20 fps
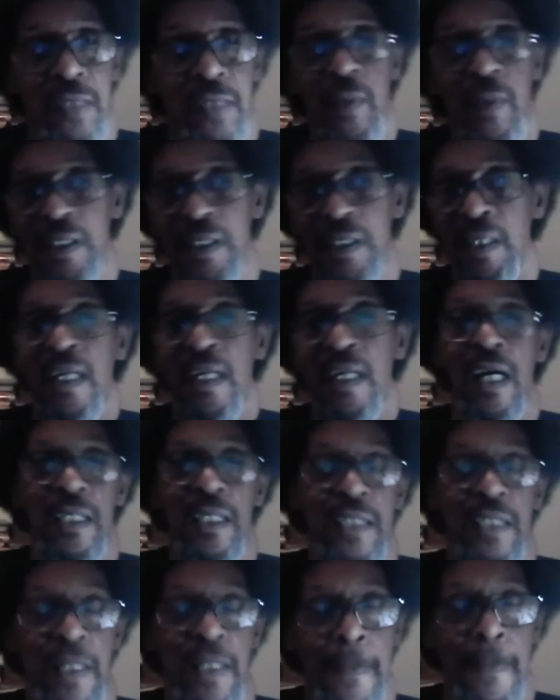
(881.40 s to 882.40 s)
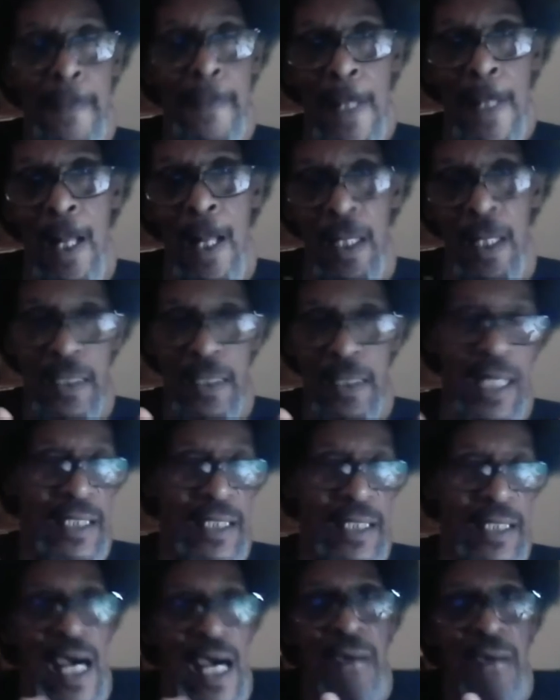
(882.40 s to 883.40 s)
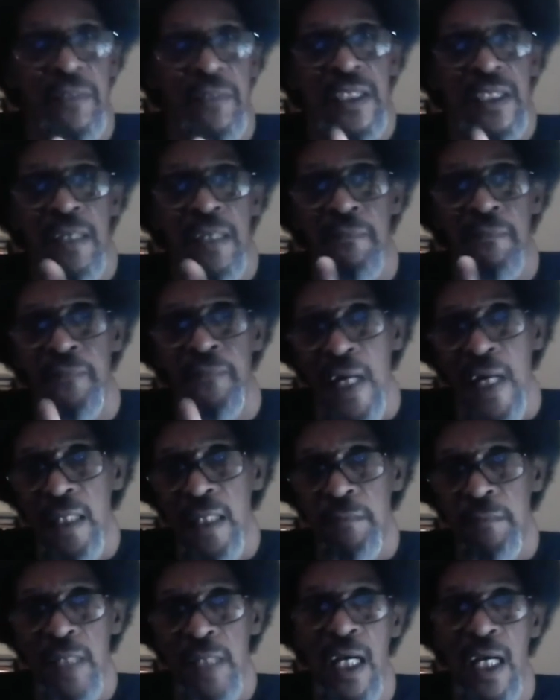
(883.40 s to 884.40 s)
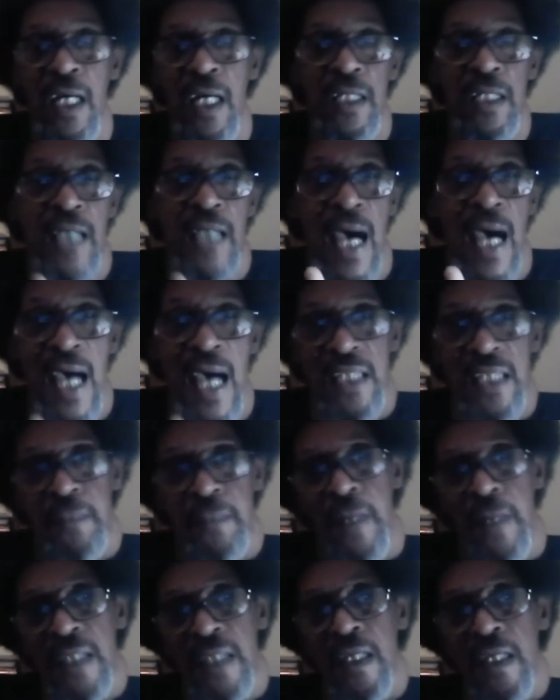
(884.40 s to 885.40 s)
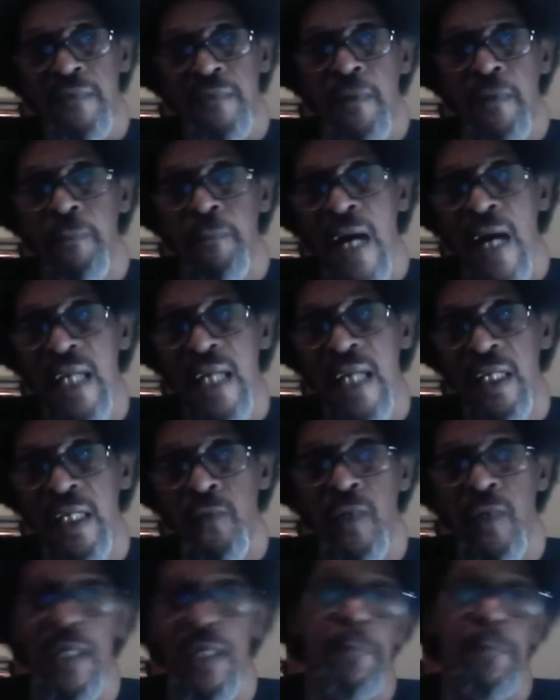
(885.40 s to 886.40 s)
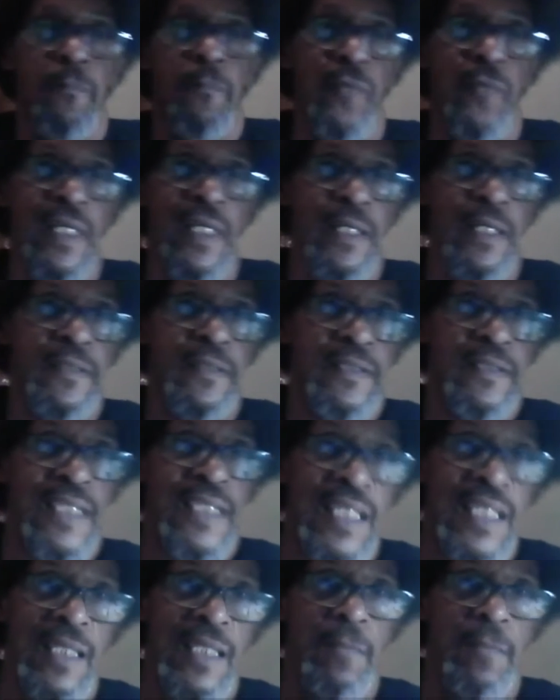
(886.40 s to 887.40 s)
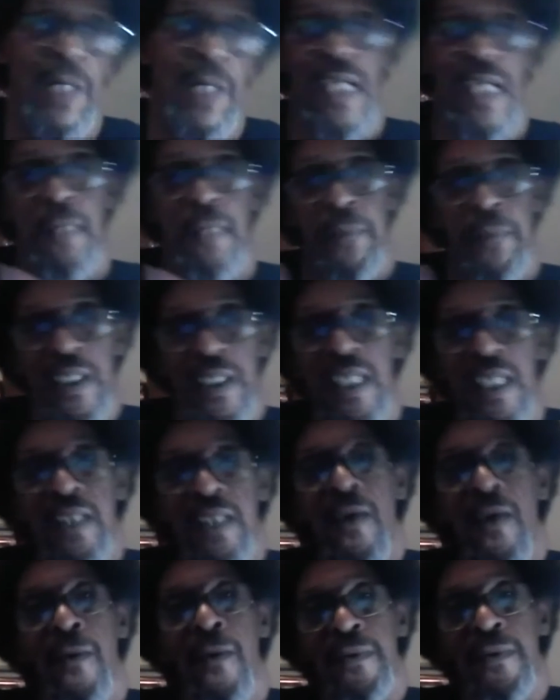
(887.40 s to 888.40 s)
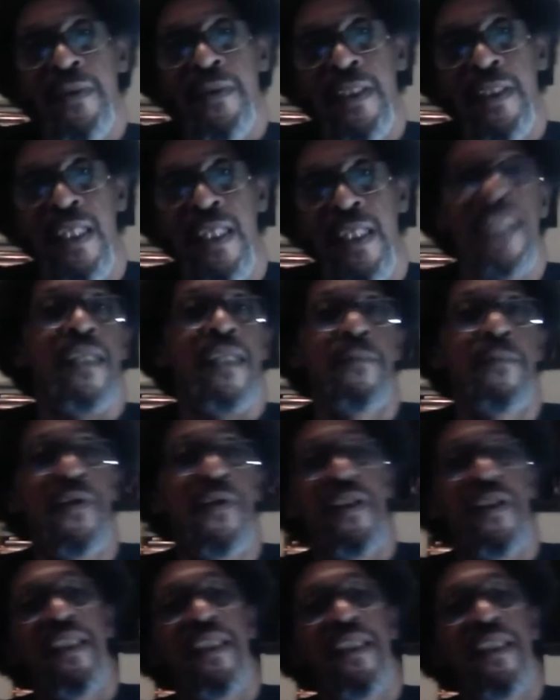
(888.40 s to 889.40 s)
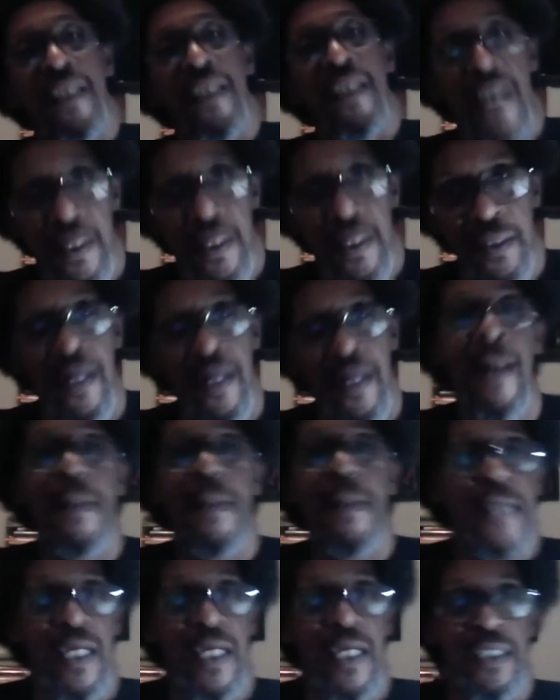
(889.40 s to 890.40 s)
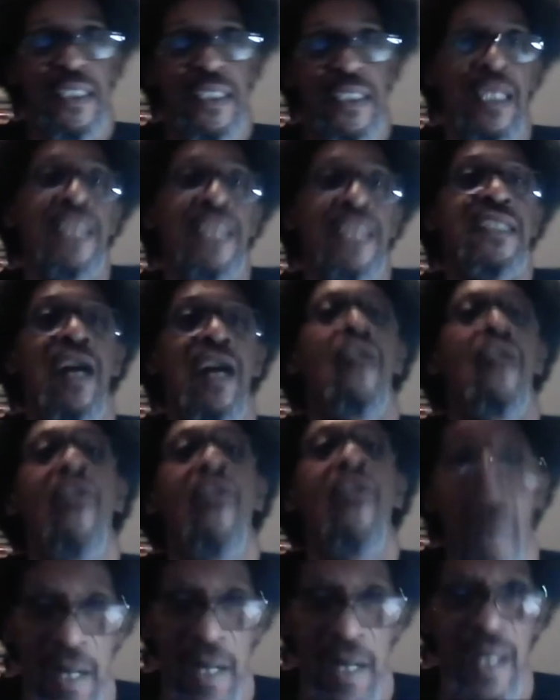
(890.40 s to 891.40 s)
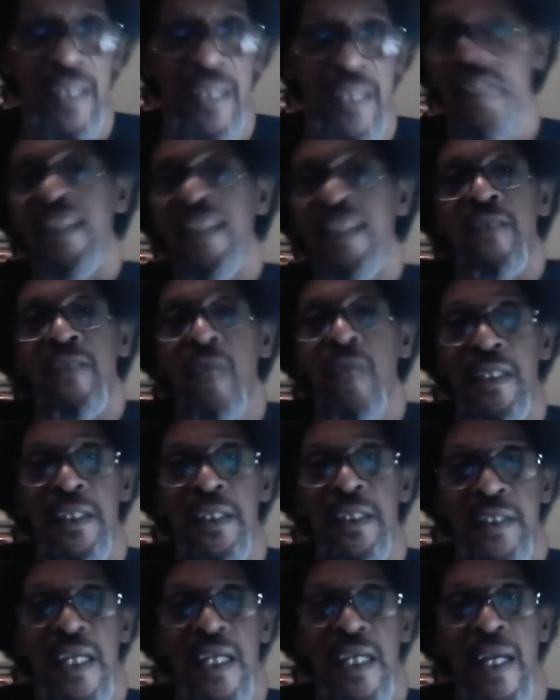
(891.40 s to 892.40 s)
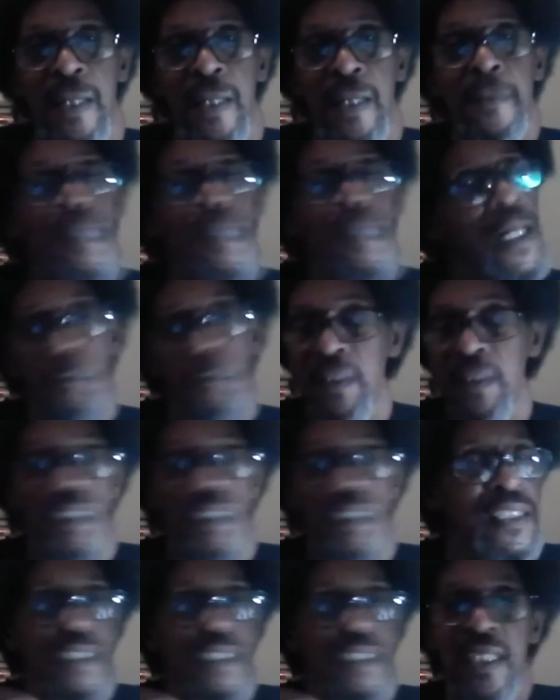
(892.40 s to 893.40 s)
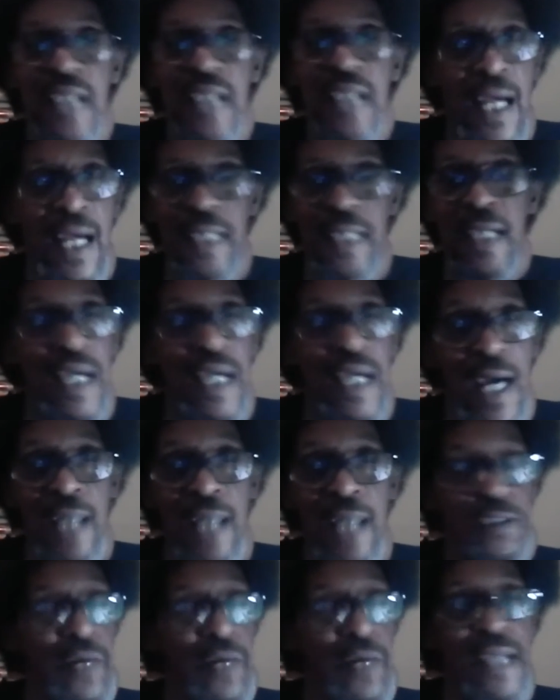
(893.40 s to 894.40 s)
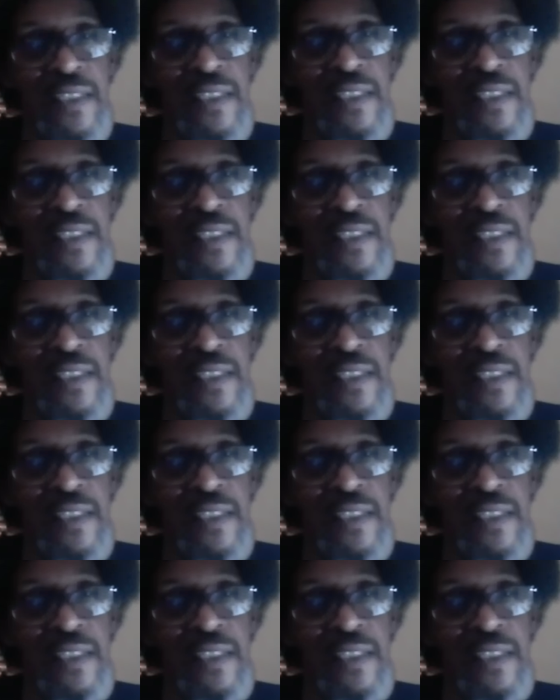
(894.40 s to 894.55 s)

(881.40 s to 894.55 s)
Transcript: what they're calling it, that they haven't developed the aspect of the pilot where the team and the police go in the community together. That it's either or. This is what they're saying. But this is the kind of chaos, right?